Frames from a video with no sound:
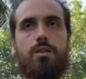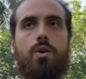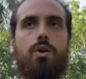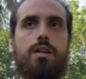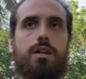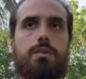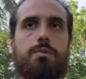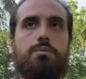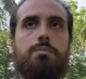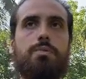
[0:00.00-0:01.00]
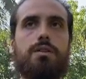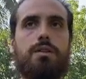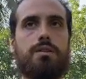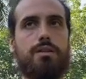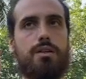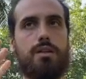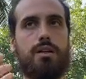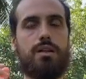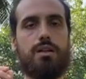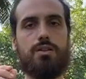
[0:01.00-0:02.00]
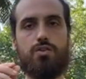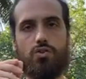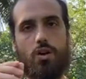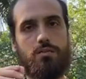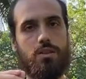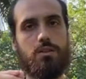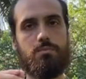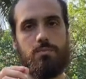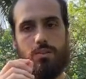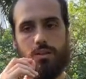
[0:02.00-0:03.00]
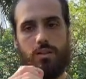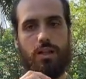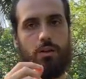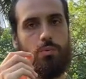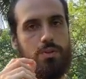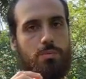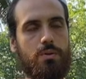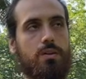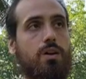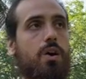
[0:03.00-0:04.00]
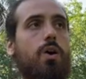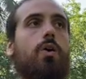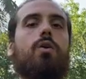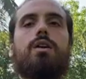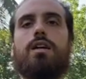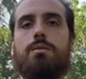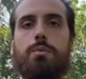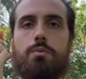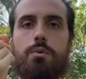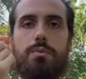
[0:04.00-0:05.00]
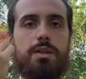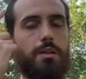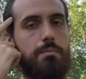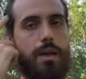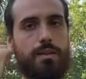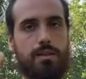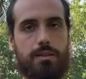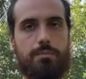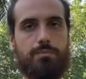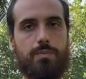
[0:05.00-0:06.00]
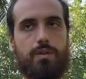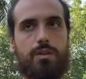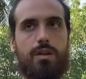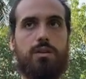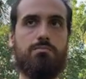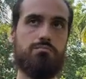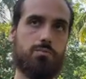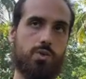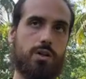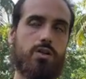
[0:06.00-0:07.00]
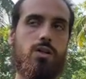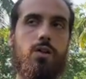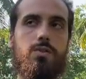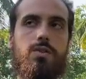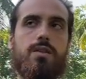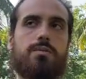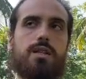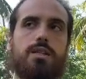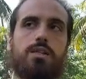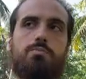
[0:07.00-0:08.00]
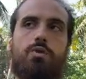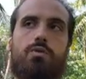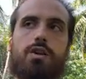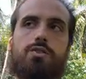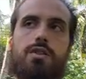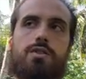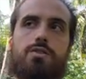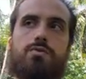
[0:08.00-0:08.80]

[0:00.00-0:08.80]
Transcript: or they can be repeated softly, like whispering, or they can be repeated mentally. Okay? Tradition also seems that this progression is